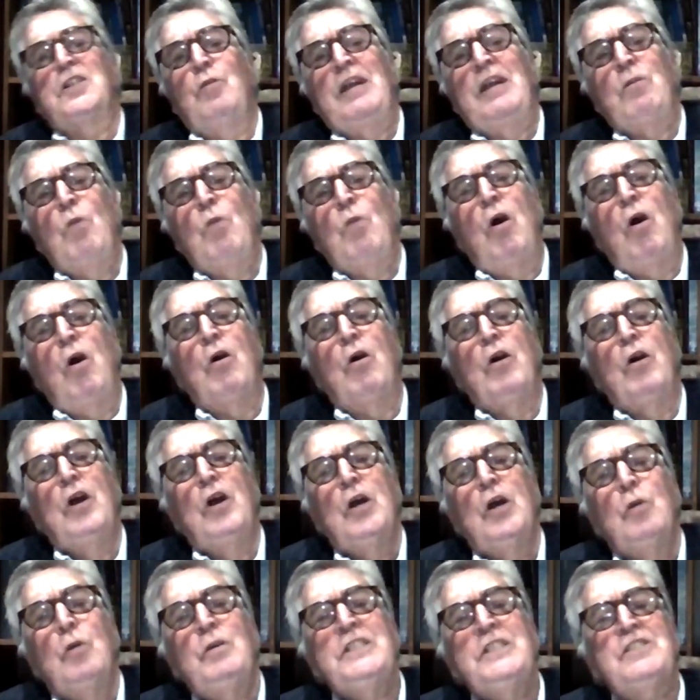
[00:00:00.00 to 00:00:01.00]
to the Great
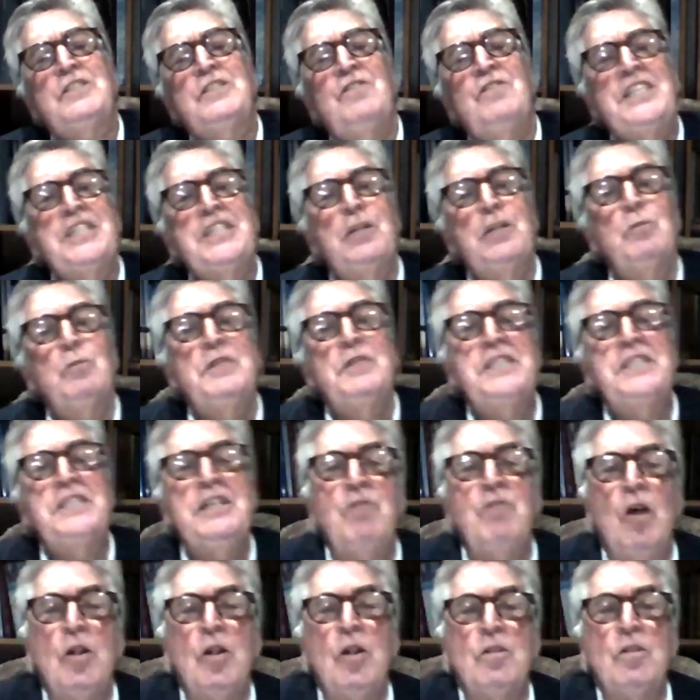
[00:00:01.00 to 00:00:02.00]
War, which
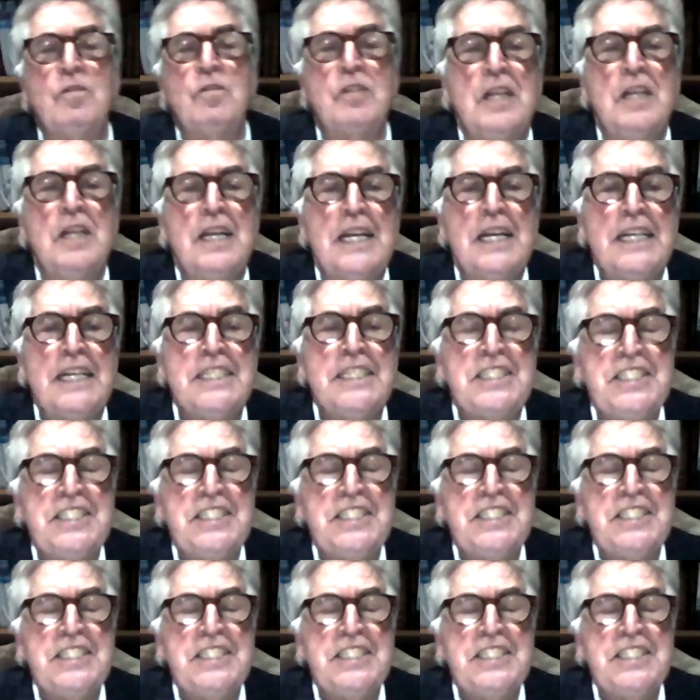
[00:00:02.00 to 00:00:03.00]
vessel was involved
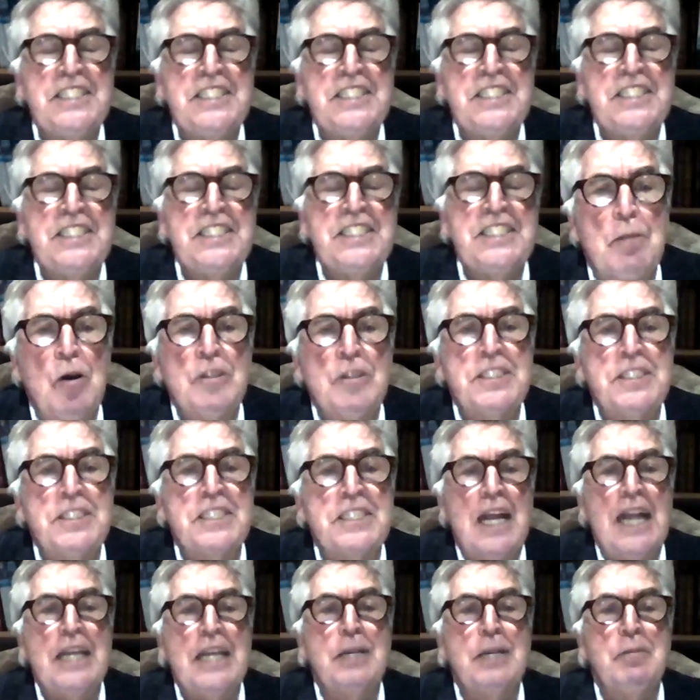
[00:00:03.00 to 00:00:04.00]
in sinking
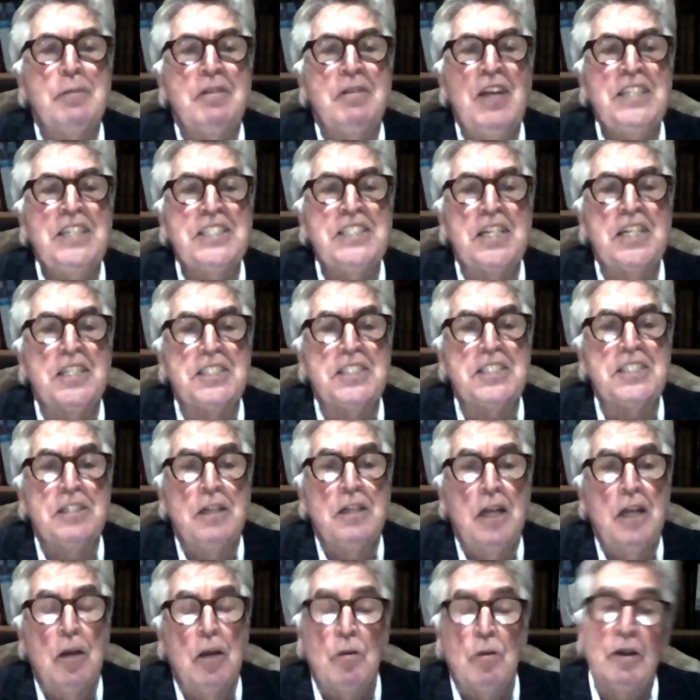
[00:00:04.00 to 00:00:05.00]
the most
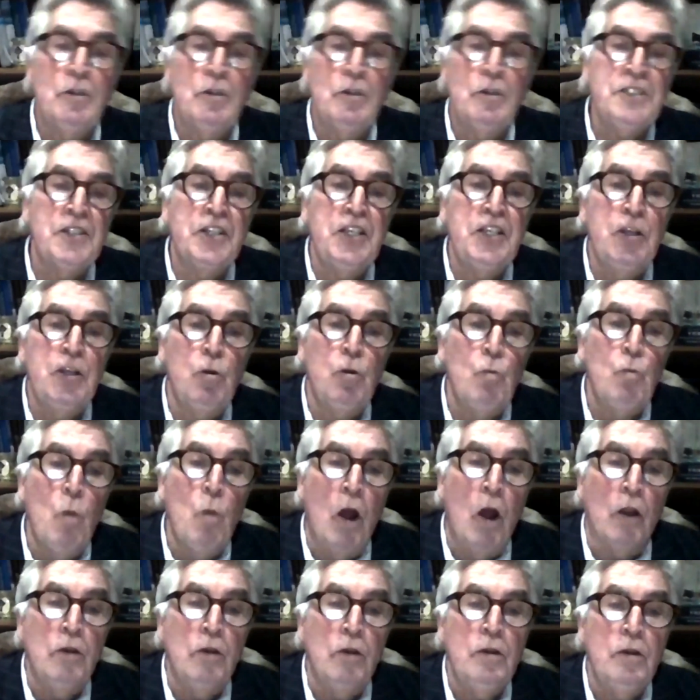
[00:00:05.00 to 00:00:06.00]
enemy vessels? Well, it
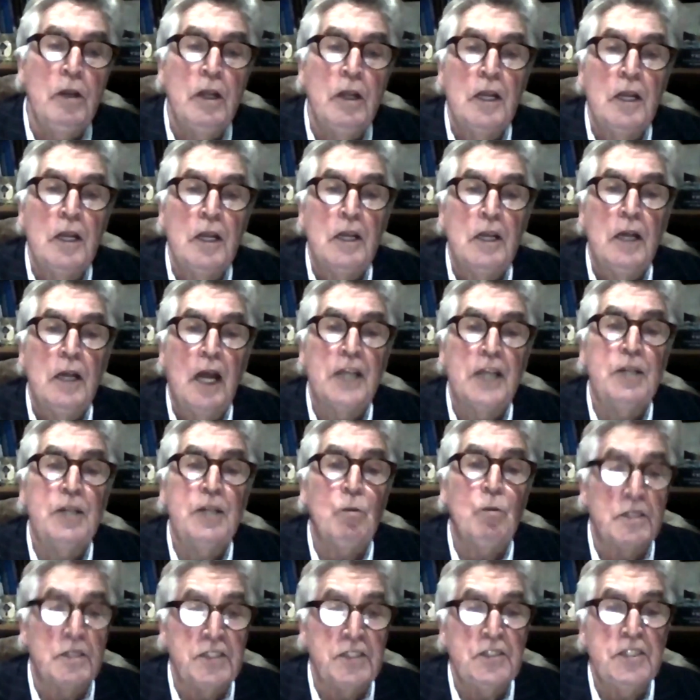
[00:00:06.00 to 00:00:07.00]
wasn't the U-1
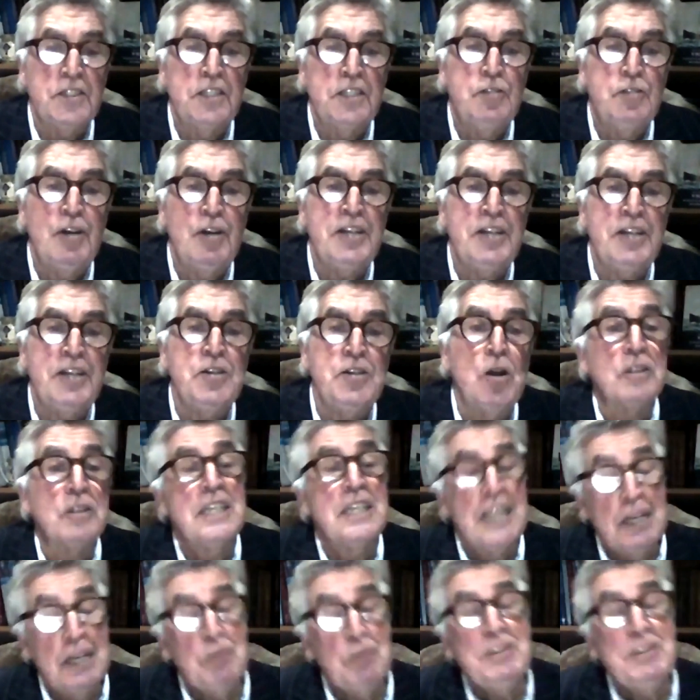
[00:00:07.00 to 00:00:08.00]
and it wasn't the
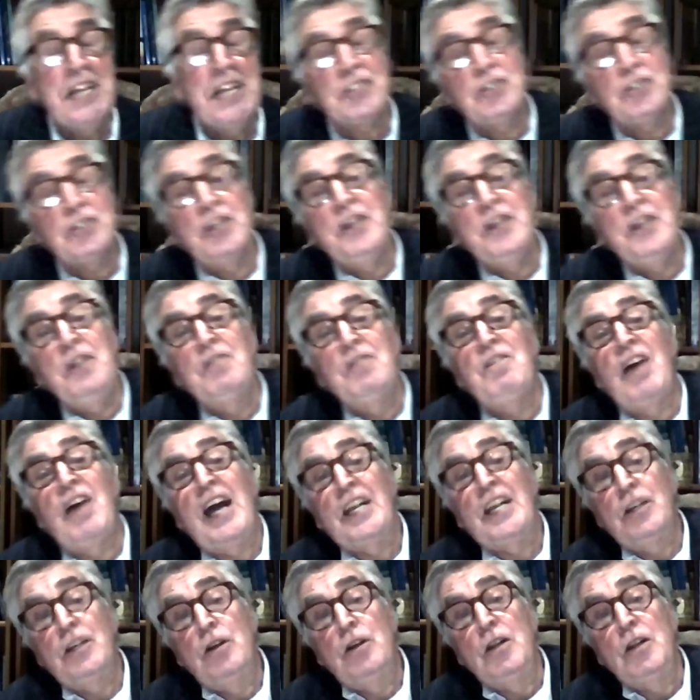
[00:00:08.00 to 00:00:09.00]
Dreadnought. It was
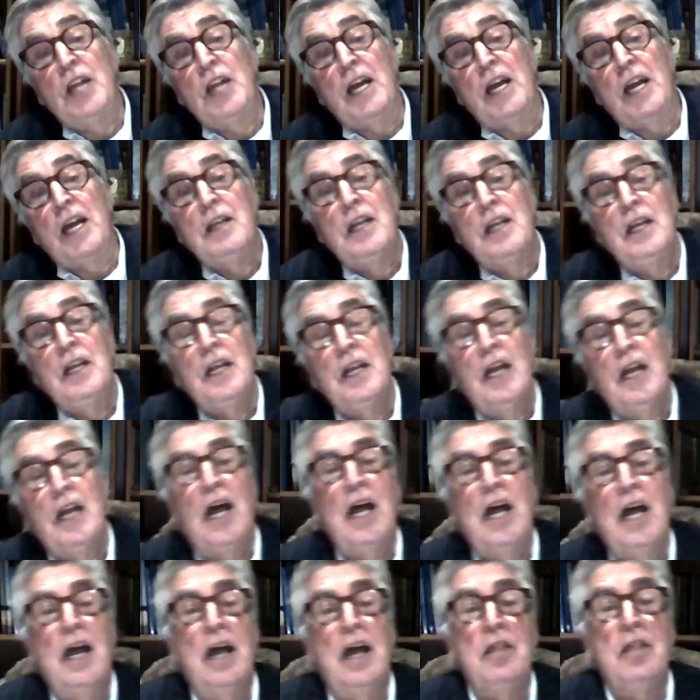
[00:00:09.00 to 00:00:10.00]
actually the Viola.